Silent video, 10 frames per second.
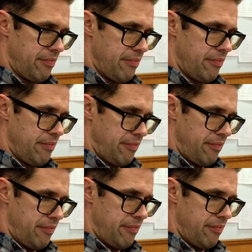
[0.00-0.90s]
children
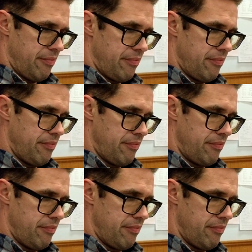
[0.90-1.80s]
as to dear
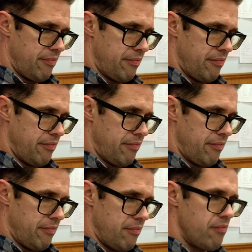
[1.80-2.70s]
Father. Yeah.
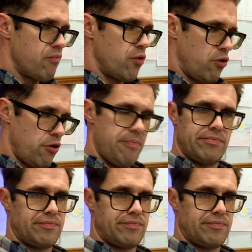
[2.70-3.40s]
Good.